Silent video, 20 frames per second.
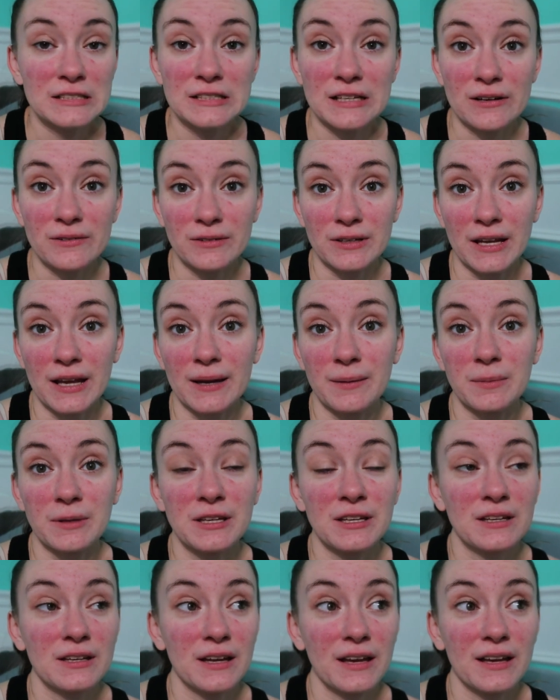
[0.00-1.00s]
Downton
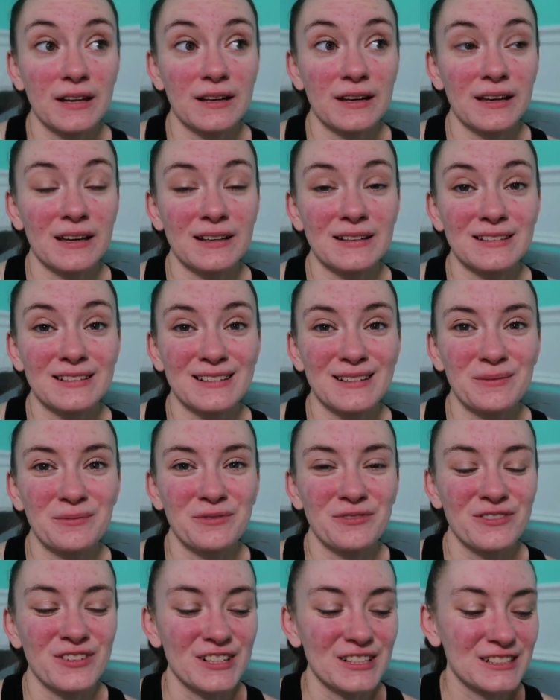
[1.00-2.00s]
Abbey and I ended
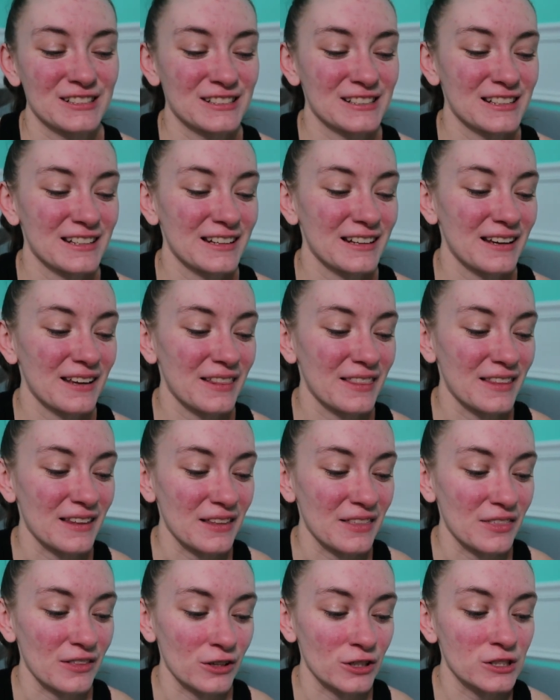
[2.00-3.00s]
up finishing
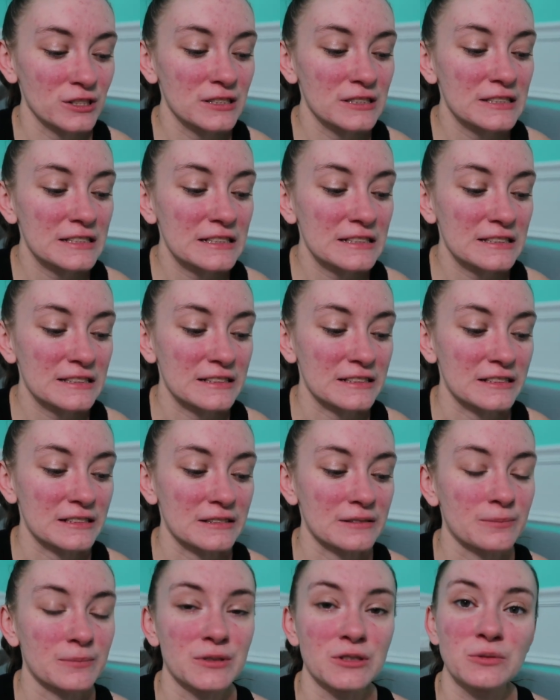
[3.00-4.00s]
the third
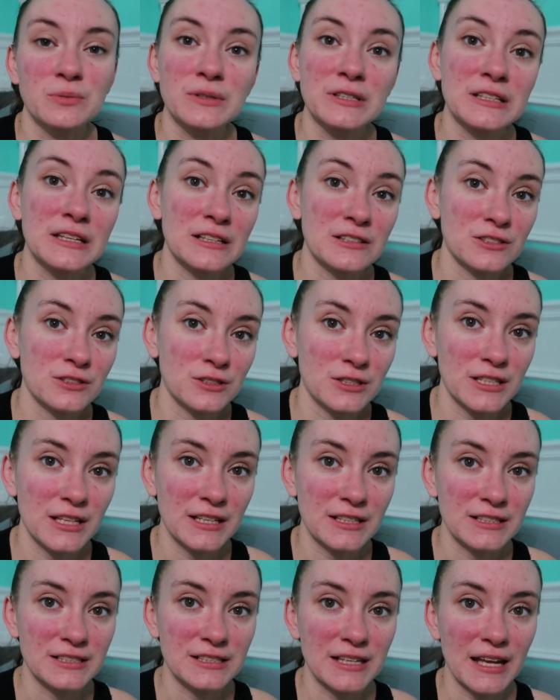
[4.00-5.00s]
season between
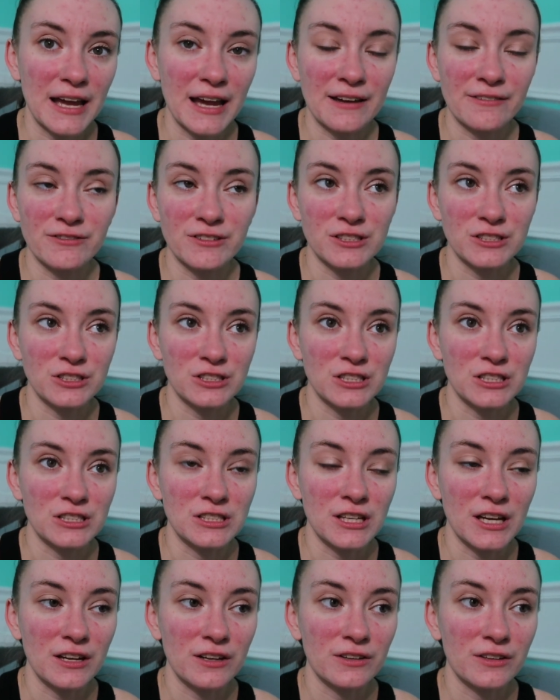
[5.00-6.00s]
yesterday and today I finished the
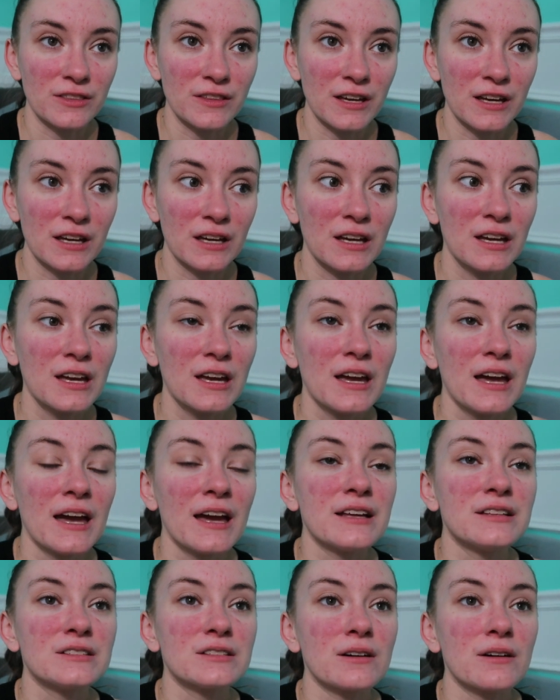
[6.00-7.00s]
entire thing
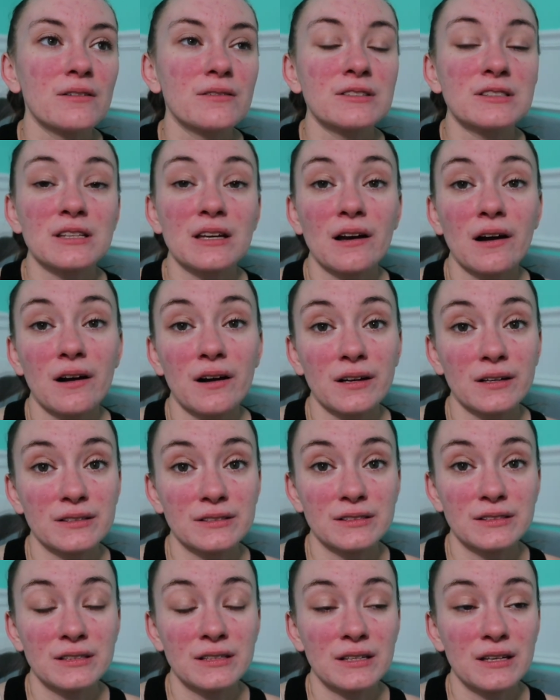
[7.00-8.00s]
and so I was like
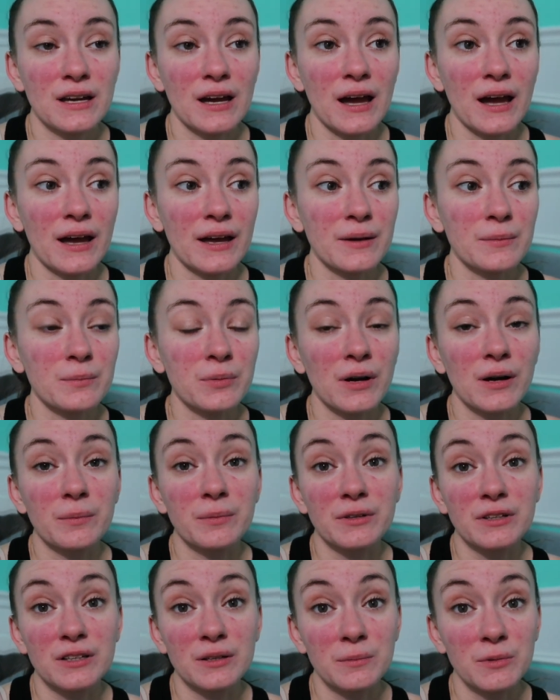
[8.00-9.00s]
honestly I am
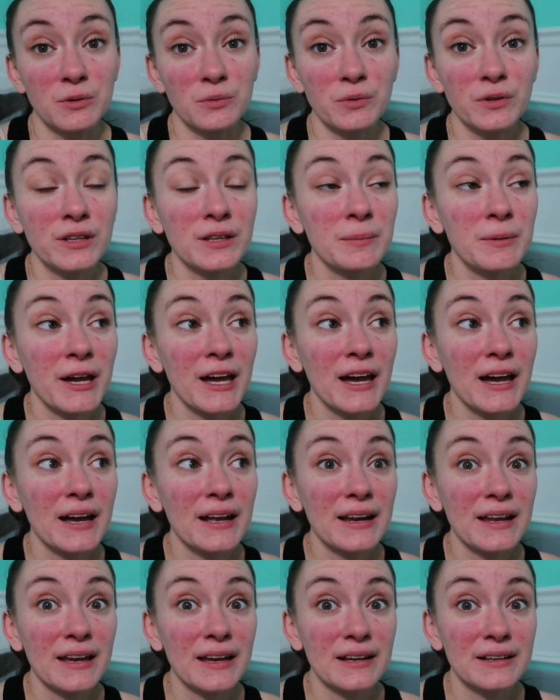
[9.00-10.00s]
probably gonna be really
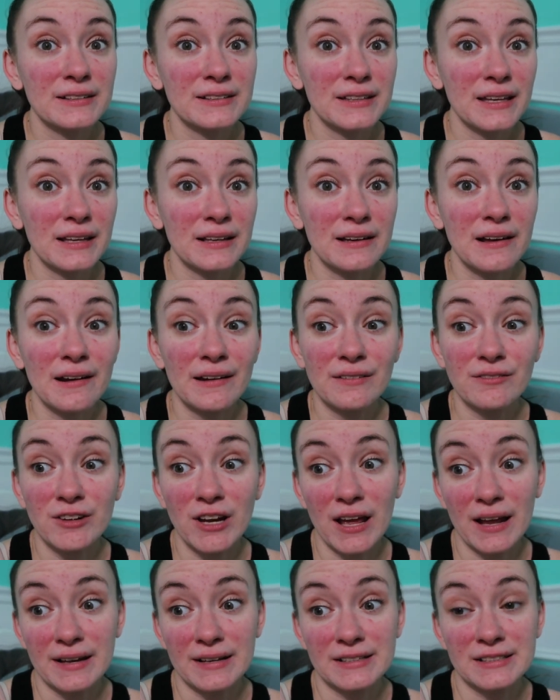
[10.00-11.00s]
bad and like not
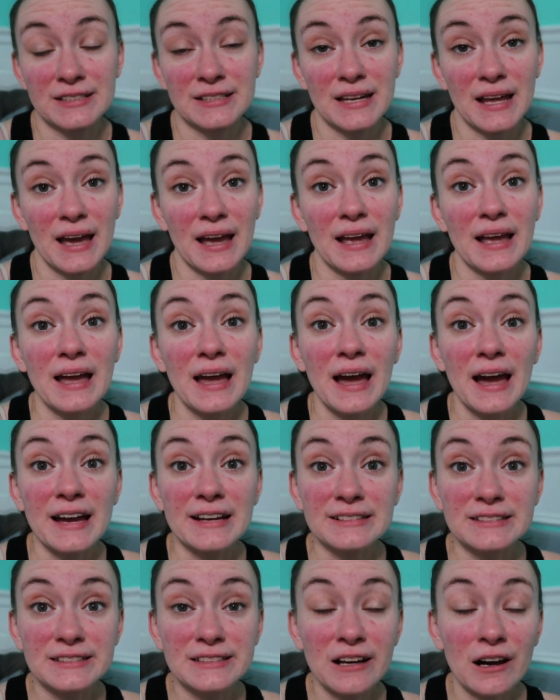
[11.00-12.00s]
even edit today
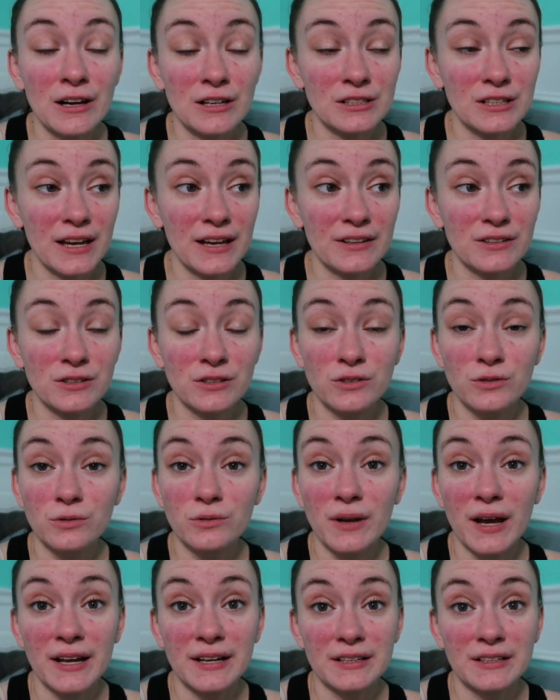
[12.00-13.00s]
I got
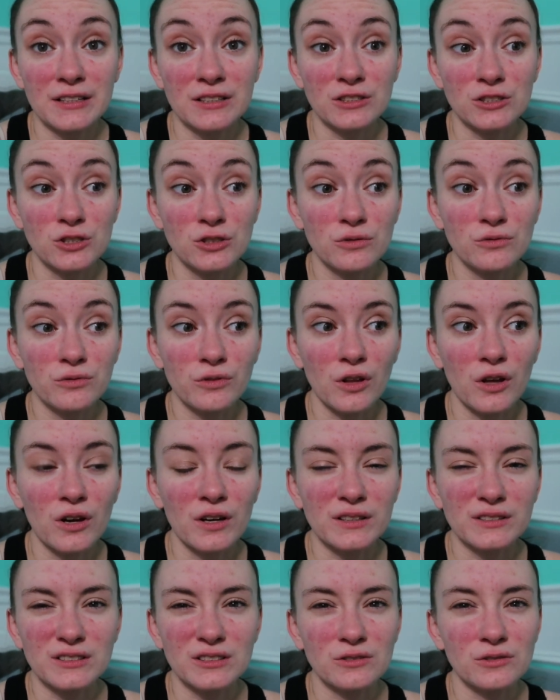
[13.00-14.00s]
through editing two
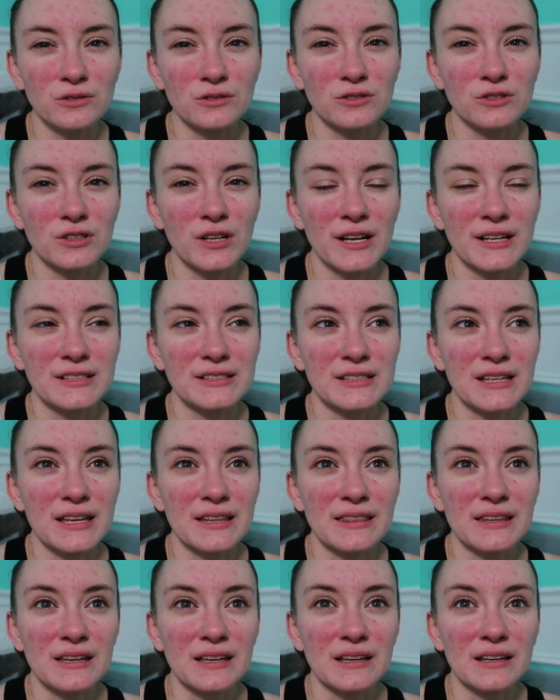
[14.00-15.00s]
vlogs I told you guys
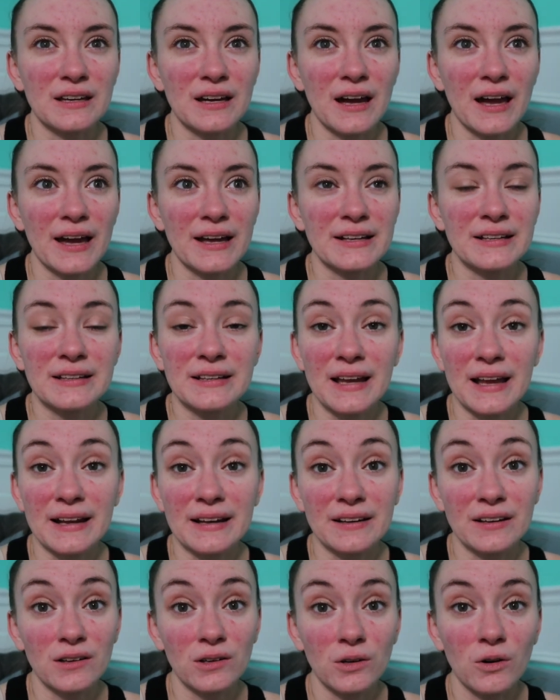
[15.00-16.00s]
I think I didn't
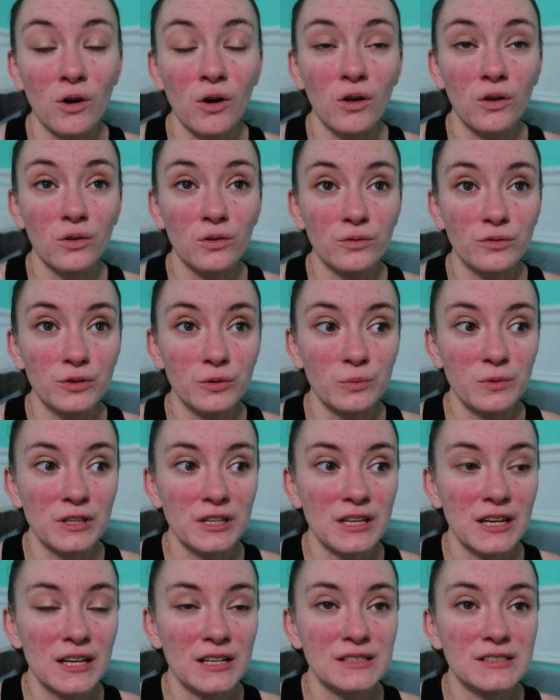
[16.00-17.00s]
edit at all over the
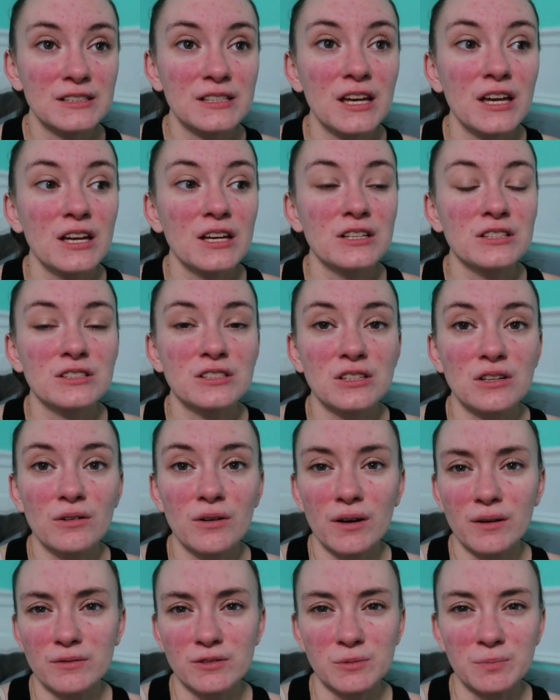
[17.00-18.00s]
weekend
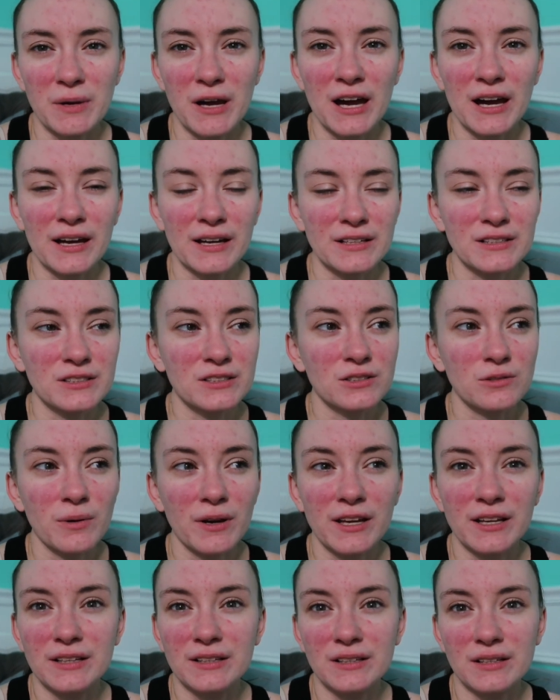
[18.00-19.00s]
so I was behind
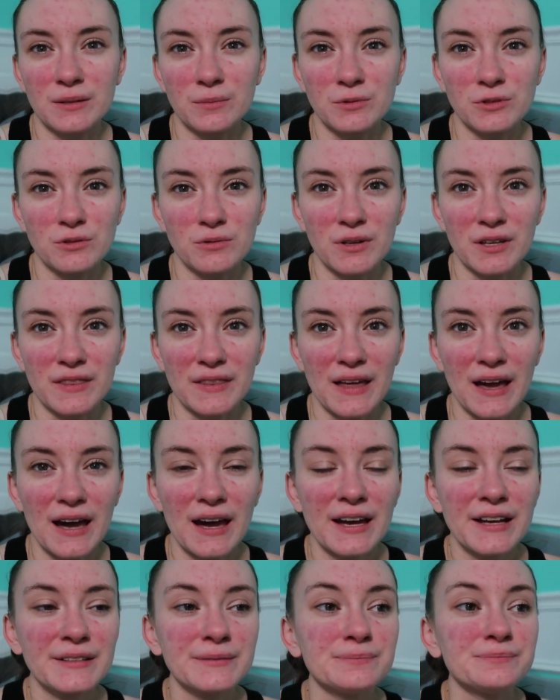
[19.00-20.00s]
so I ended up doing
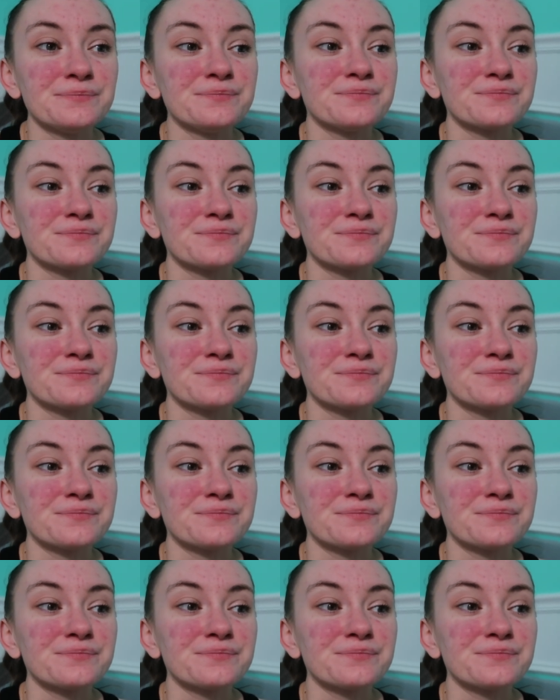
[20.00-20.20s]
that